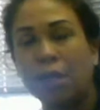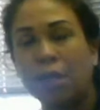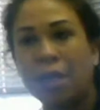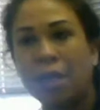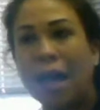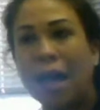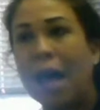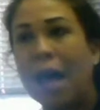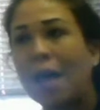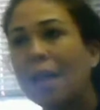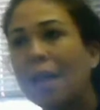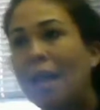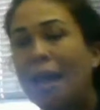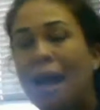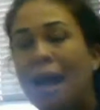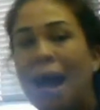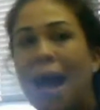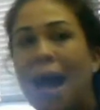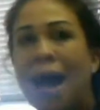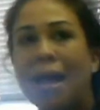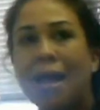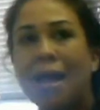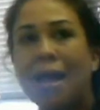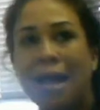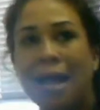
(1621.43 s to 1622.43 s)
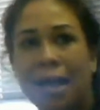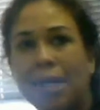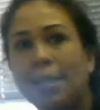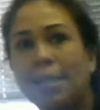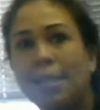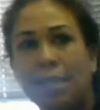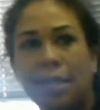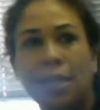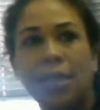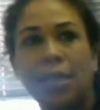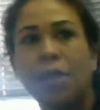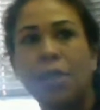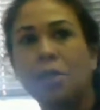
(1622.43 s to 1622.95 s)
that at
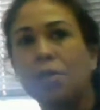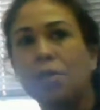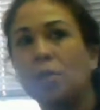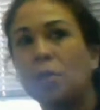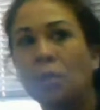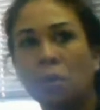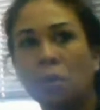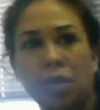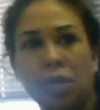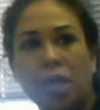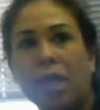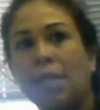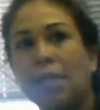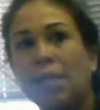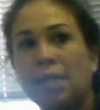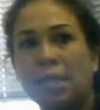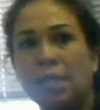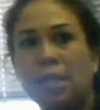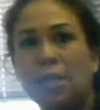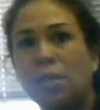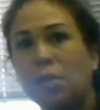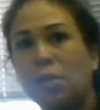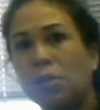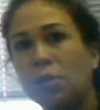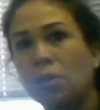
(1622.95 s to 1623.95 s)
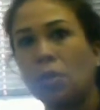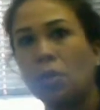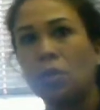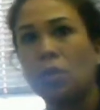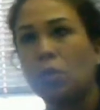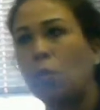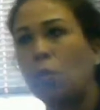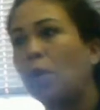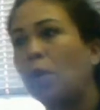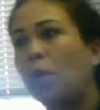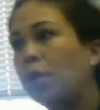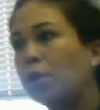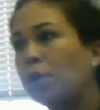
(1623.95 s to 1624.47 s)
18 years old, 19 years old,
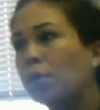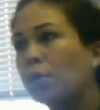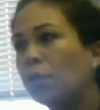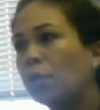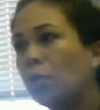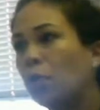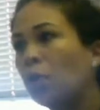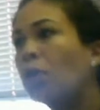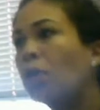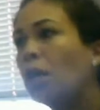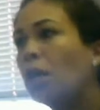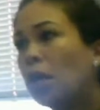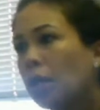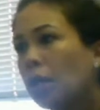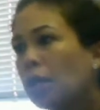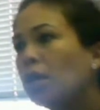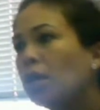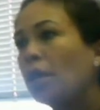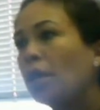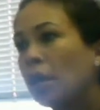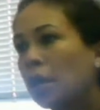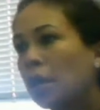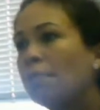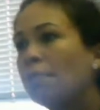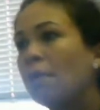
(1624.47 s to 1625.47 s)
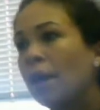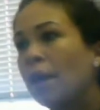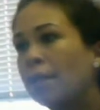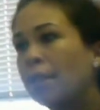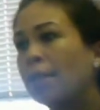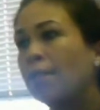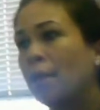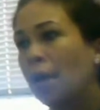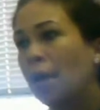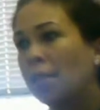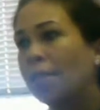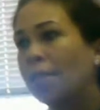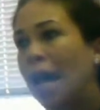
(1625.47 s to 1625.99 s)
20 years old, you need to commend
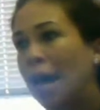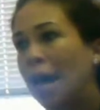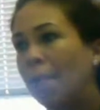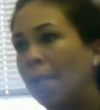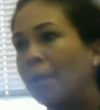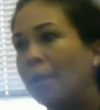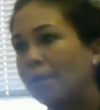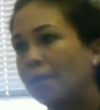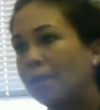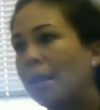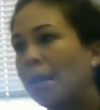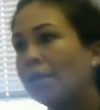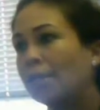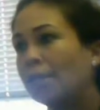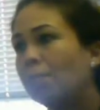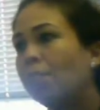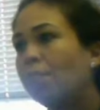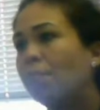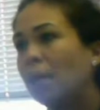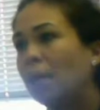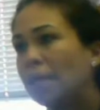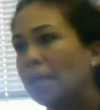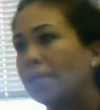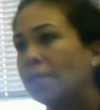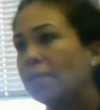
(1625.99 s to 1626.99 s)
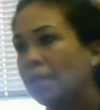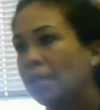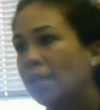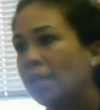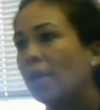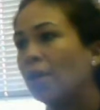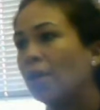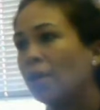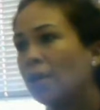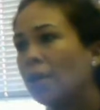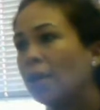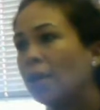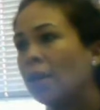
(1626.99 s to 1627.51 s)
them on that, because that's a big
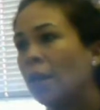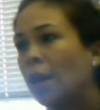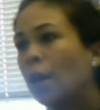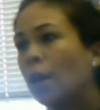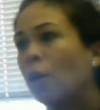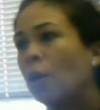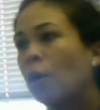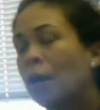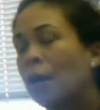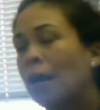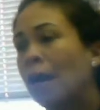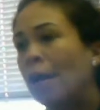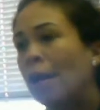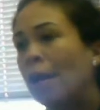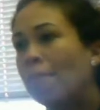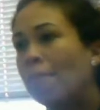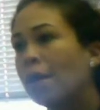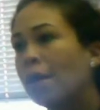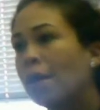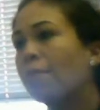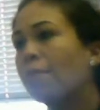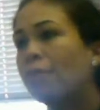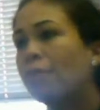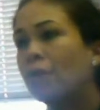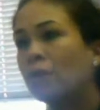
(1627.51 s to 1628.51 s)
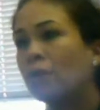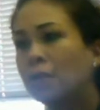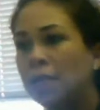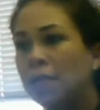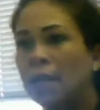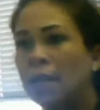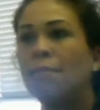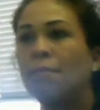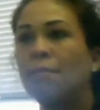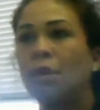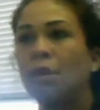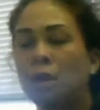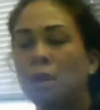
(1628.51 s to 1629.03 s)
deal, you know, and make them feel
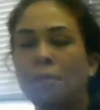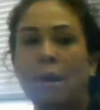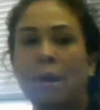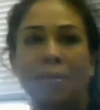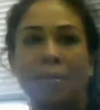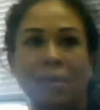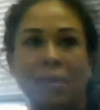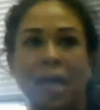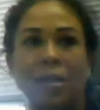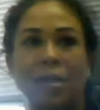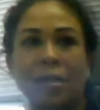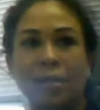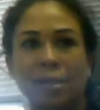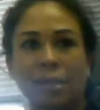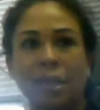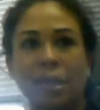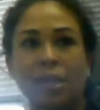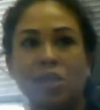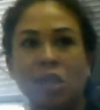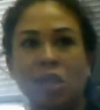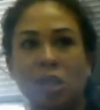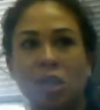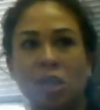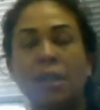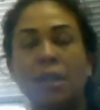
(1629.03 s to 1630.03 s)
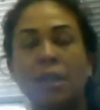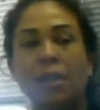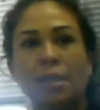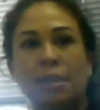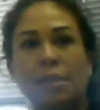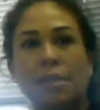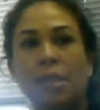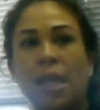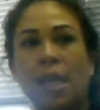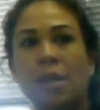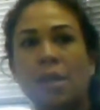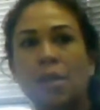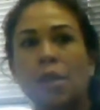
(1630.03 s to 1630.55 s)
damn good about that decision
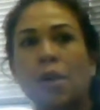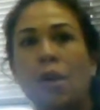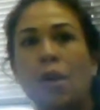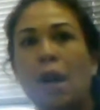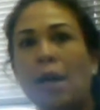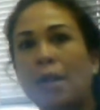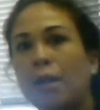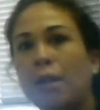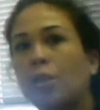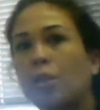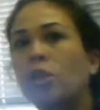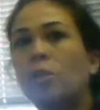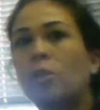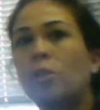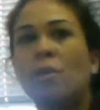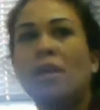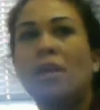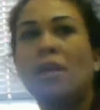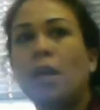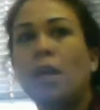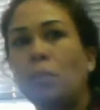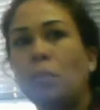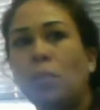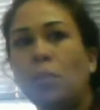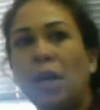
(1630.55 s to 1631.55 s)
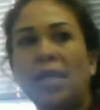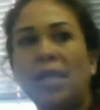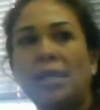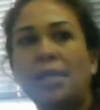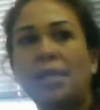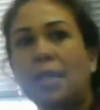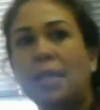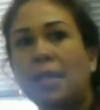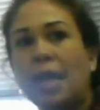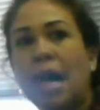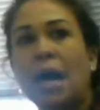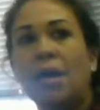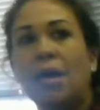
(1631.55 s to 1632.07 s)
to say, you know, I could just be getting
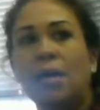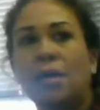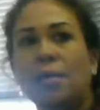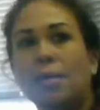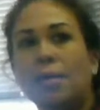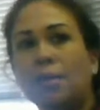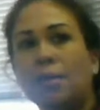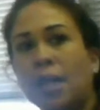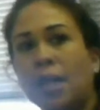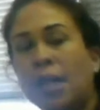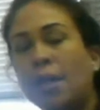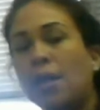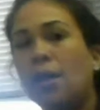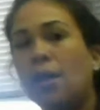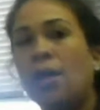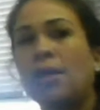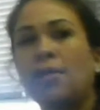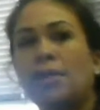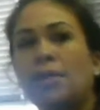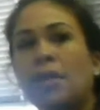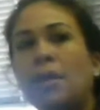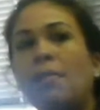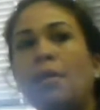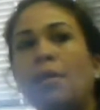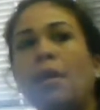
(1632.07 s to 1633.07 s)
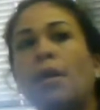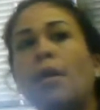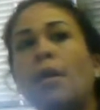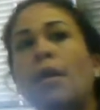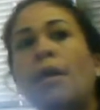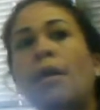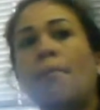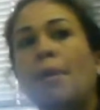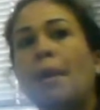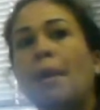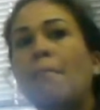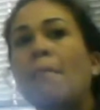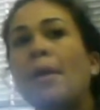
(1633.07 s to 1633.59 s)
wasted out on the lake all summer,
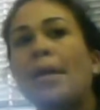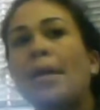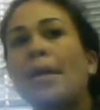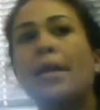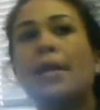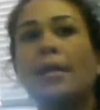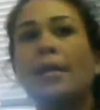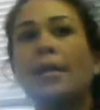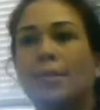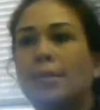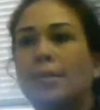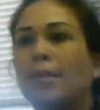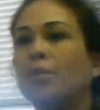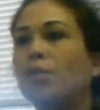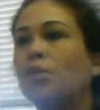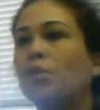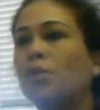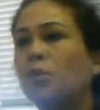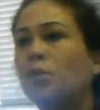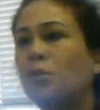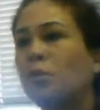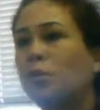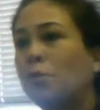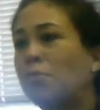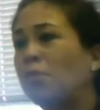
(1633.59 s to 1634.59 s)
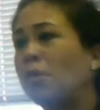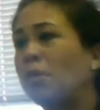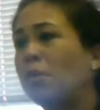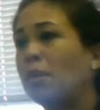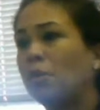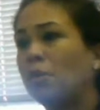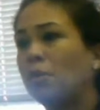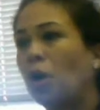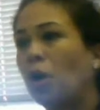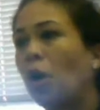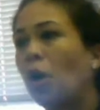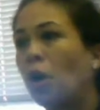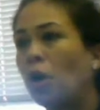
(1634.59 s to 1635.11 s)
but I'm making a decision to do something
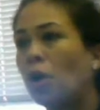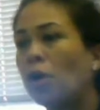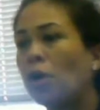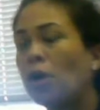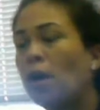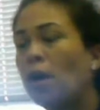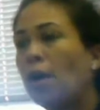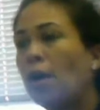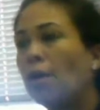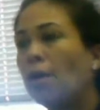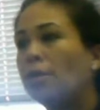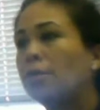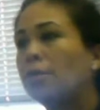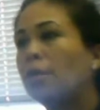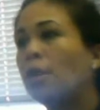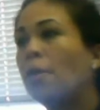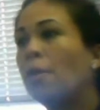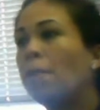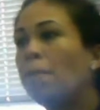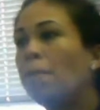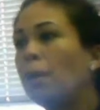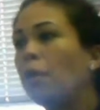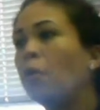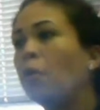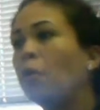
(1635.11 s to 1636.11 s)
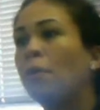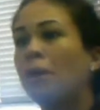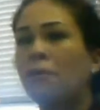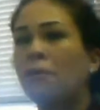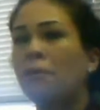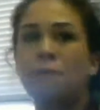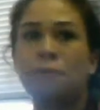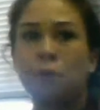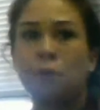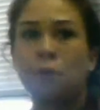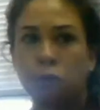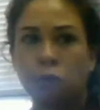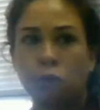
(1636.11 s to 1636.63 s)
that's hard, that's going to build my
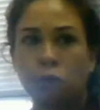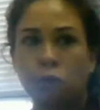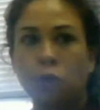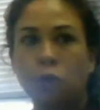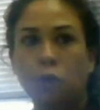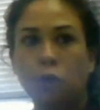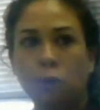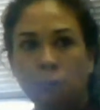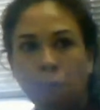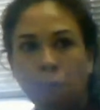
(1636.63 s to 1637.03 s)
future.